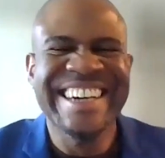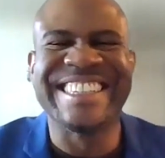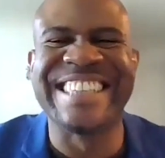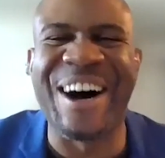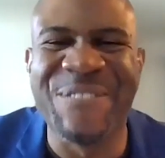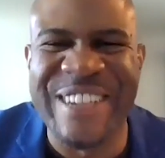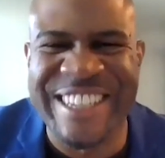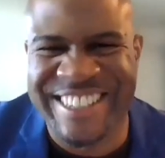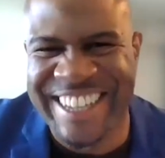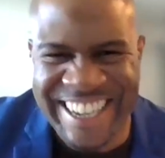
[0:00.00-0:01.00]

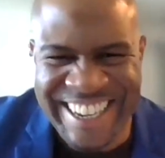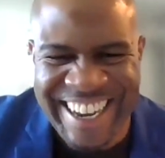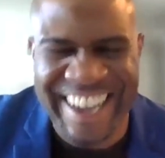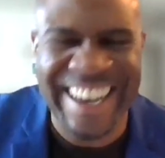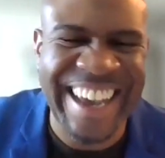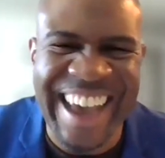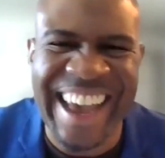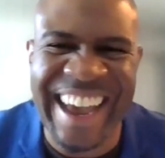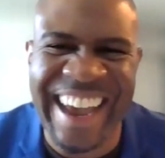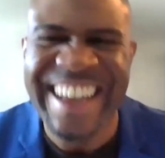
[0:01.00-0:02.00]
Selfishly
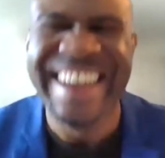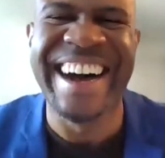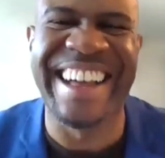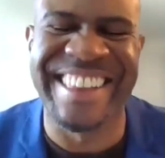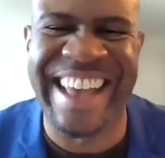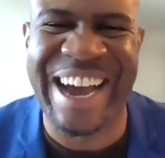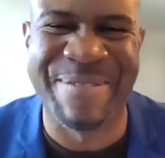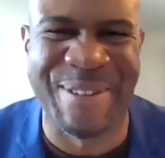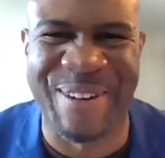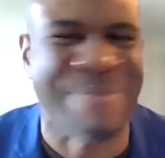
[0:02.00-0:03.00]

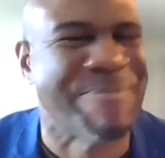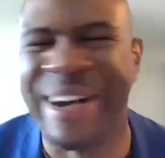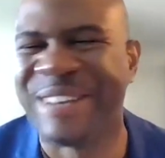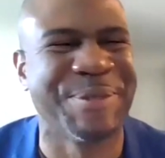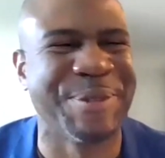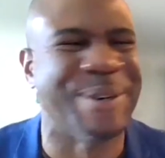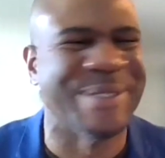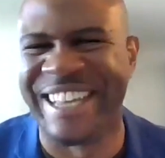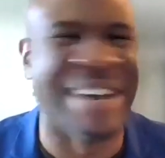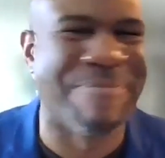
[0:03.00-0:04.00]
elaborate. Break the rules,
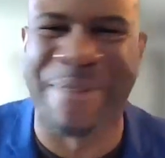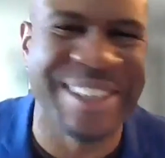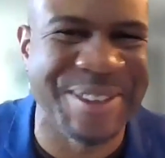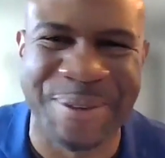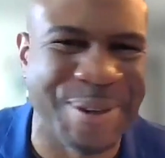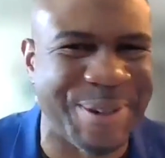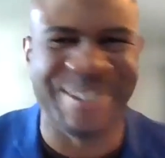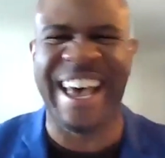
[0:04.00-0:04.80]
Nick. Break the rules.